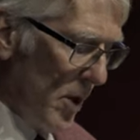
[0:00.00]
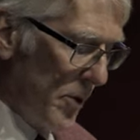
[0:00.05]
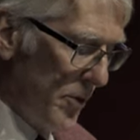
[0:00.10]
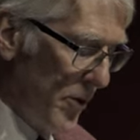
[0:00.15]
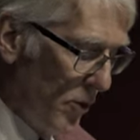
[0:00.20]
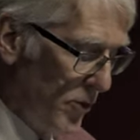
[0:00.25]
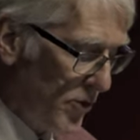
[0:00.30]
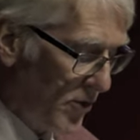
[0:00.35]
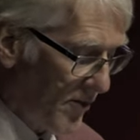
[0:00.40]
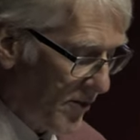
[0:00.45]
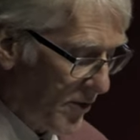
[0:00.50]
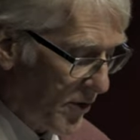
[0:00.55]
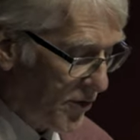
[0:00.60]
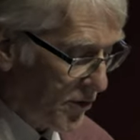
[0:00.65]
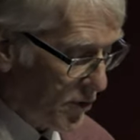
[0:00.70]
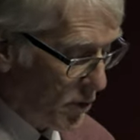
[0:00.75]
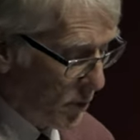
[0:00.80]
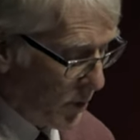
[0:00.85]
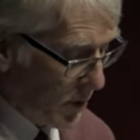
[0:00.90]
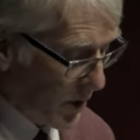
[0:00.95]
Those of
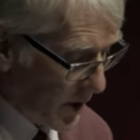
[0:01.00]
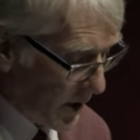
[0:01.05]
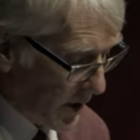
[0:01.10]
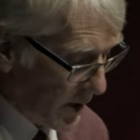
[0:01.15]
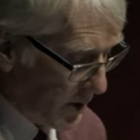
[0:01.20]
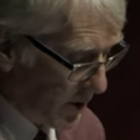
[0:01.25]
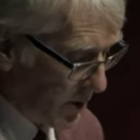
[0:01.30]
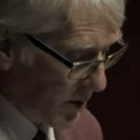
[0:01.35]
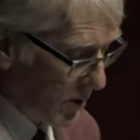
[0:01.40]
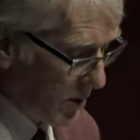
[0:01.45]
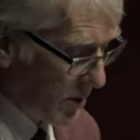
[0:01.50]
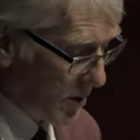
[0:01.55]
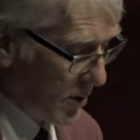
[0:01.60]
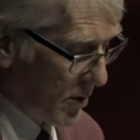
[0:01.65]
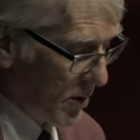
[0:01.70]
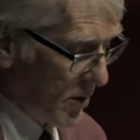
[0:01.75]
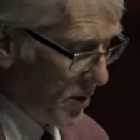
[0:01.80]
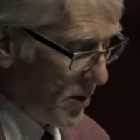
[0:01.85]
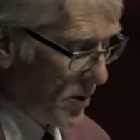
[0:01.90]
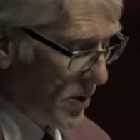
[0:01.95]
us who are
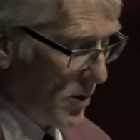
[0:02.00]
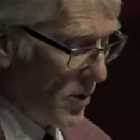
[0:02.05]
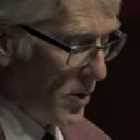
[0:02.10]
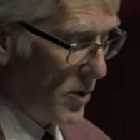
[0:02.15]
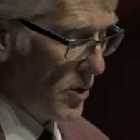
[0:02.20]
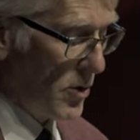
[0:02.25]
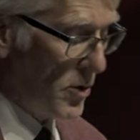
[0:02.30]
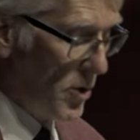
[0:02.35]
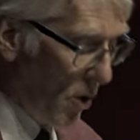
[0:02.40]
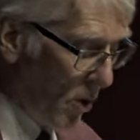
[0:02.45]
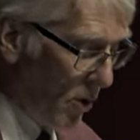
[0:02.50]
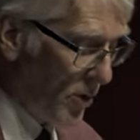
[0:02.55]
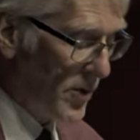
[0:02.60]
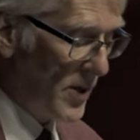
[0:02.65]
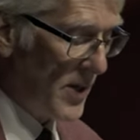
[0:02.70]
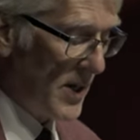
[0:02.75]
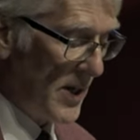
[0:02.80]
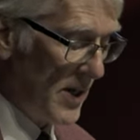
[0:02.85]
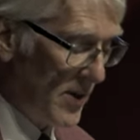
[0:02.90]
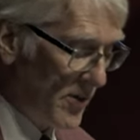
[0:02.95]

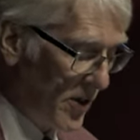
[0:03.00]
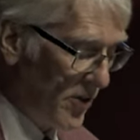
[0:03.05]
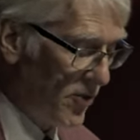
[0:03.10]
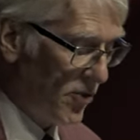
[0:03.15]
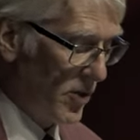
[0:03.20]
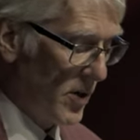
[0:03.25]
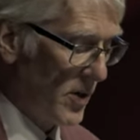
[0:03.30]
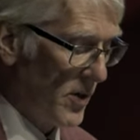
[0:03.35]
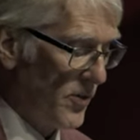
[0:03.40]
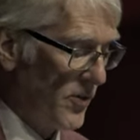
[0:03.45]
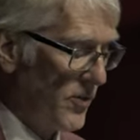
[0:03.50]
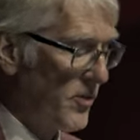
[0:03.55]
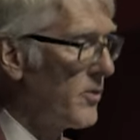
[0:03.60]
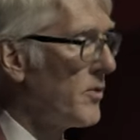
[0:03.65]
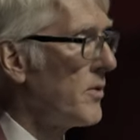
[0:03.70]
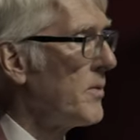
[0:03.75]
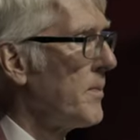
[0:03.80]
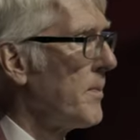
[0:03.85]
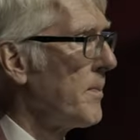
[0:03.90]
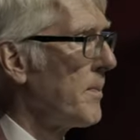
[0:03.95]

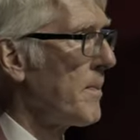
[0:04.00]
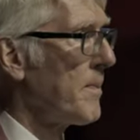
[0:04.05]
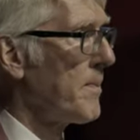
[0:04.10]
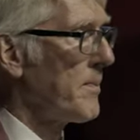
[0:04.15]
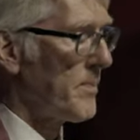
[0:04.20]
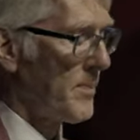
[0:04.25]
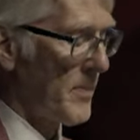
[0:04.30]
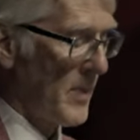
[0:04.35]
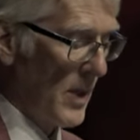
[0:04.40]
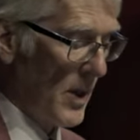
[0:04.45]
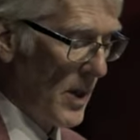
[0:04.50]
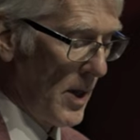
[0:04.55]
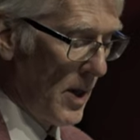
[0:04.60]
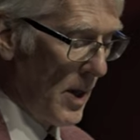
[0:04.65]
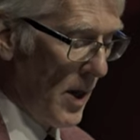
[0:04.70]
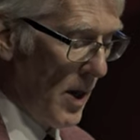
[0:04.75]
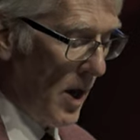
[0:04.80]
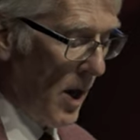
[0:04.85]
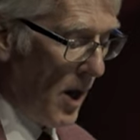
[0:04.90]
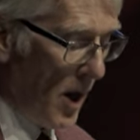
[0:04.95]
non-Indigenous
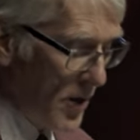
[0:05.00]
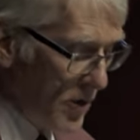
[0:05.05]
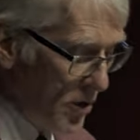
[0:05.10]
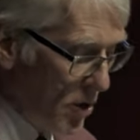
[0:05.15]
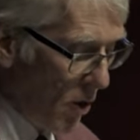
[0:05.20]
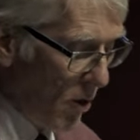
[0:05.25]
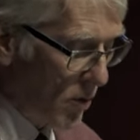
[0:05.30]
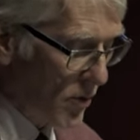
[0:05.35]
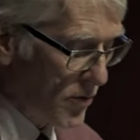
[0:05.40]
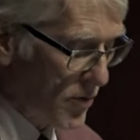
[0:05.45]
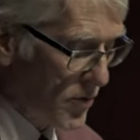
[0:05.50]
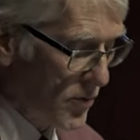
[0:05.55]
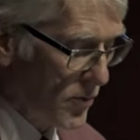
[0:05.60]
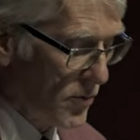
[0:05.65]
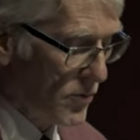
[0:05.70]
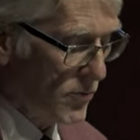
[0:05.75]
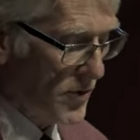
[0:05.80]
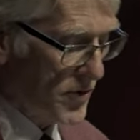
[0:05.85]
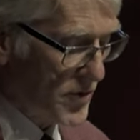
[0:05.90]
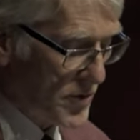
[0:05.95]
are
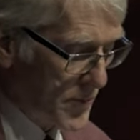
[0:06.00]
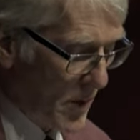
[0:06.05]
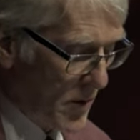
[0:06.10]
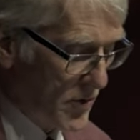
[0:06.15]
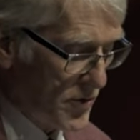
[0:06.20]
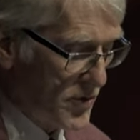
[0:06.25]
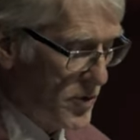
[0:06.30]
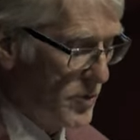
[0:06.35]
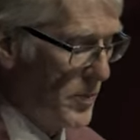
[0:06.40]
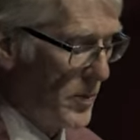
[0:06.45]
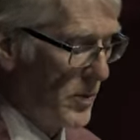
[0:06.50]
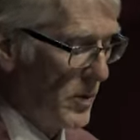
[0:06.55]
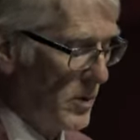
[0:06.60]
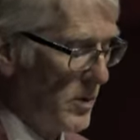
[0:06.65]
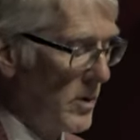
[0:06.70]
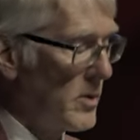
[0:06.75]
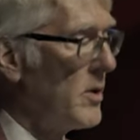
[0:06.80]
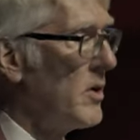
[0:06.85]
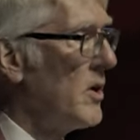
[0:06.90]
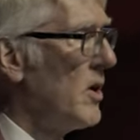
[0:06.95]
not
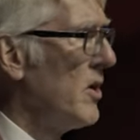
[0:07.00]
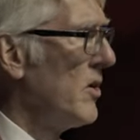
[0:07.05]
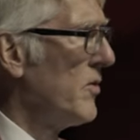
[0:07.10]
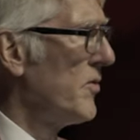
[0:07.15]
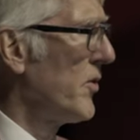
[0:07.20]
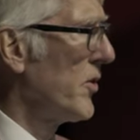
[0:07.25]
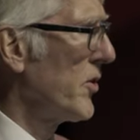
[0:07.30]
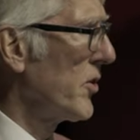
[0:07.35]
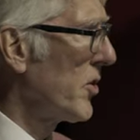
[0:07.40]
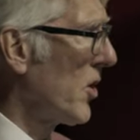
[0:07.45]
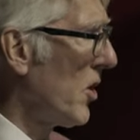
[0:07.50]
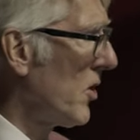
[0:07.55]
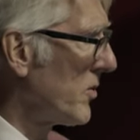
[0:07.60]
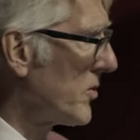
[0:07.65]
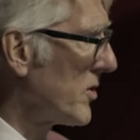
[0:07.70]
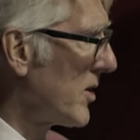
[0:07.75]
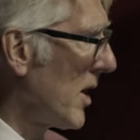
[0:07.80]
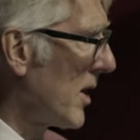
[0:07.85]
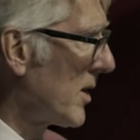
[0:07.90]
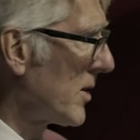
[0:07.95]
responsible for the
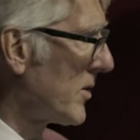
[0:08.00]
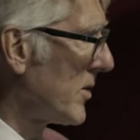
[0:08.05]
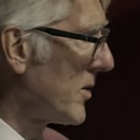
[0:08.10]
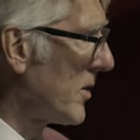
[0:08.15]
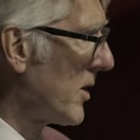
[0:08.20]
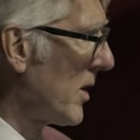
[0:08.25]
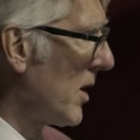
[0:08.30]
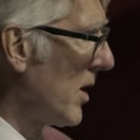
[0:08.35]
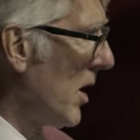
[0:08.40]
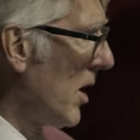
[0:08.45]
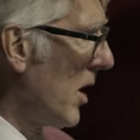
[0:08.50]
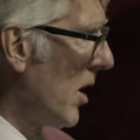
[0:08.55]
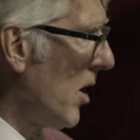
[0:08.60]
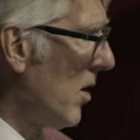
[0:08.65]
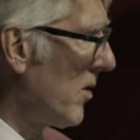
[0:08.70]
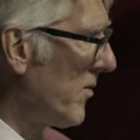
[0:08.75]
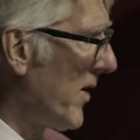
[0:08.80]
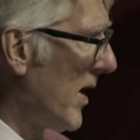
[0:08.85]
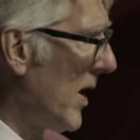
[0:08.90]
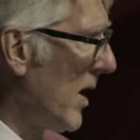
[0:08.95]
conduct
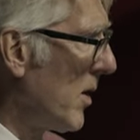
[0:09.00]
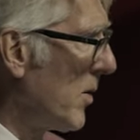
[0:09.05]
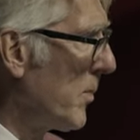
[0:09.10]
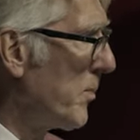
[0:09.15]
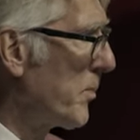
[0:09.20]
of our